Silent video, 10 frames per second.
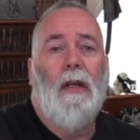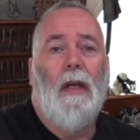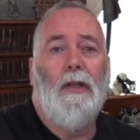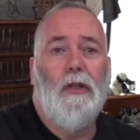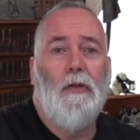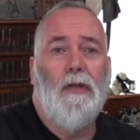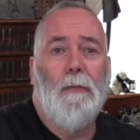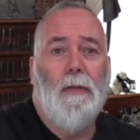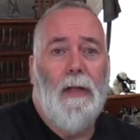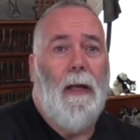
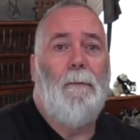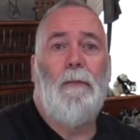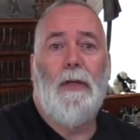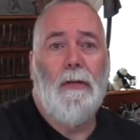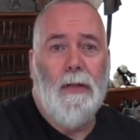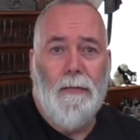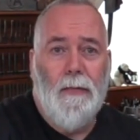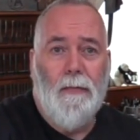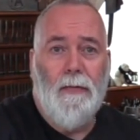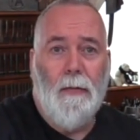usable and
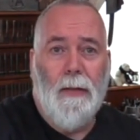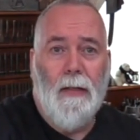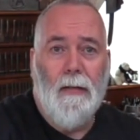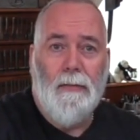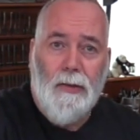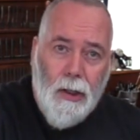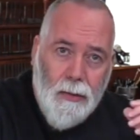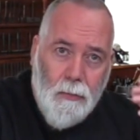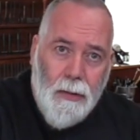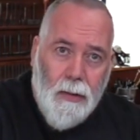beautiful from it,
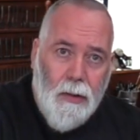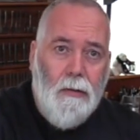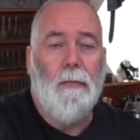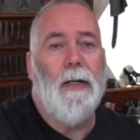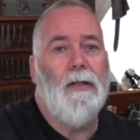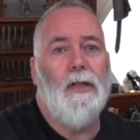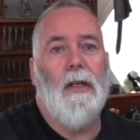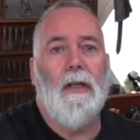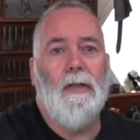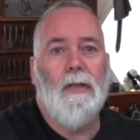just with her
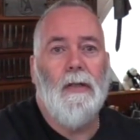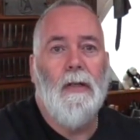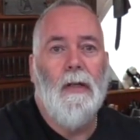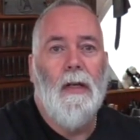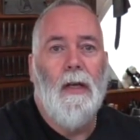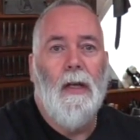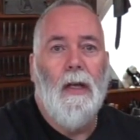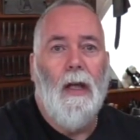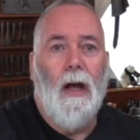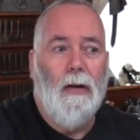imagination.
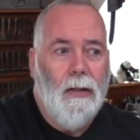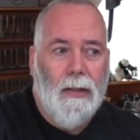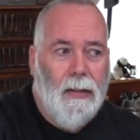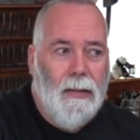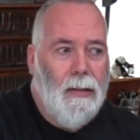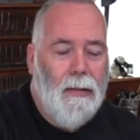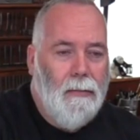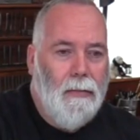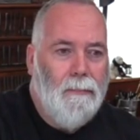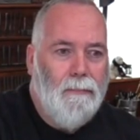
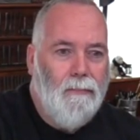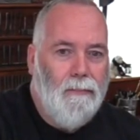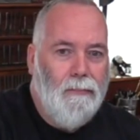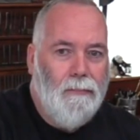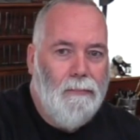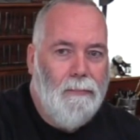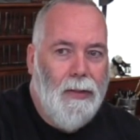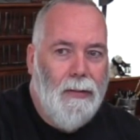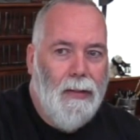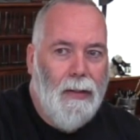Honestly,
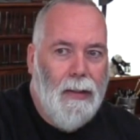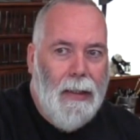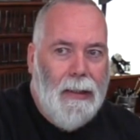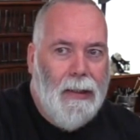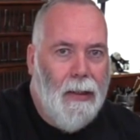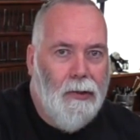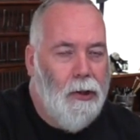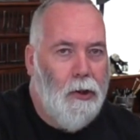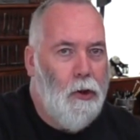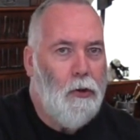it's such a
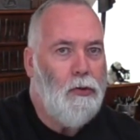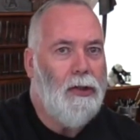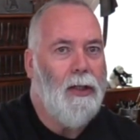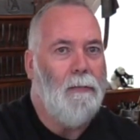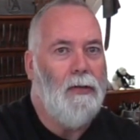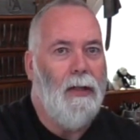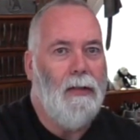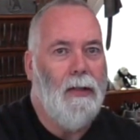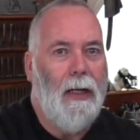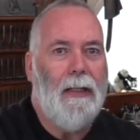huge
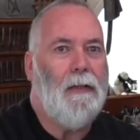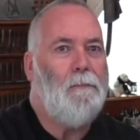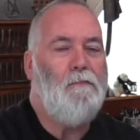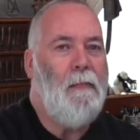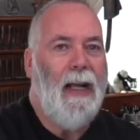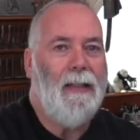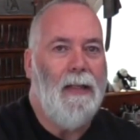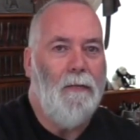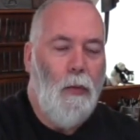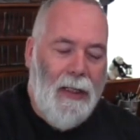subject. It's
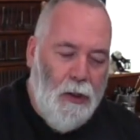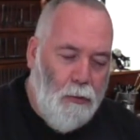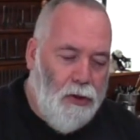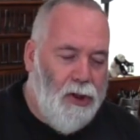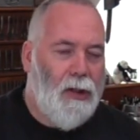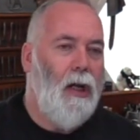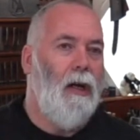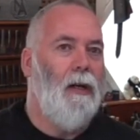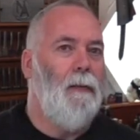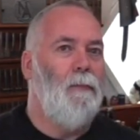massive. When you
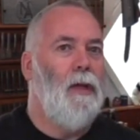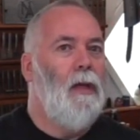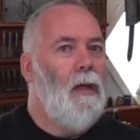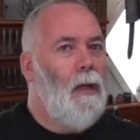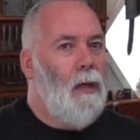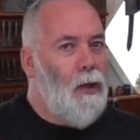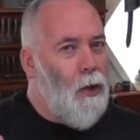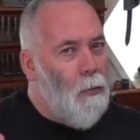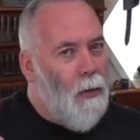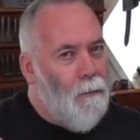start,
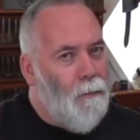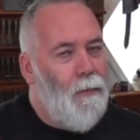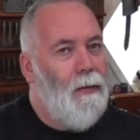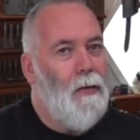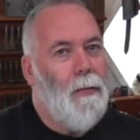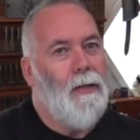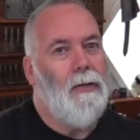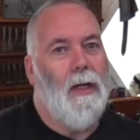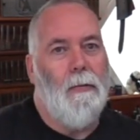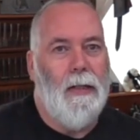you are very
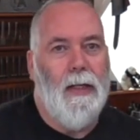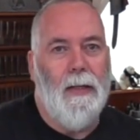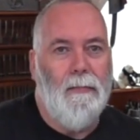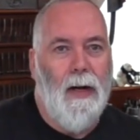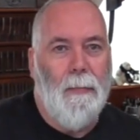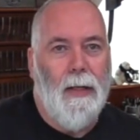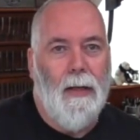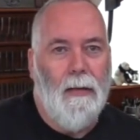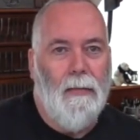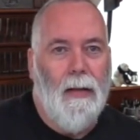much going down the rabbit
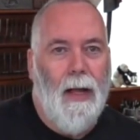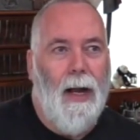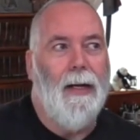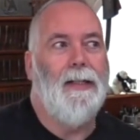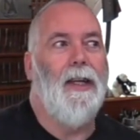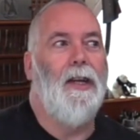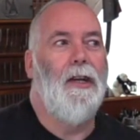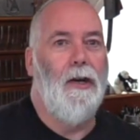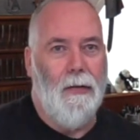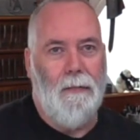hole, and it's a
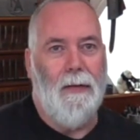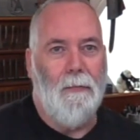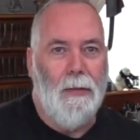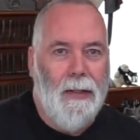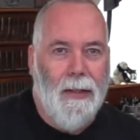lot of fun when you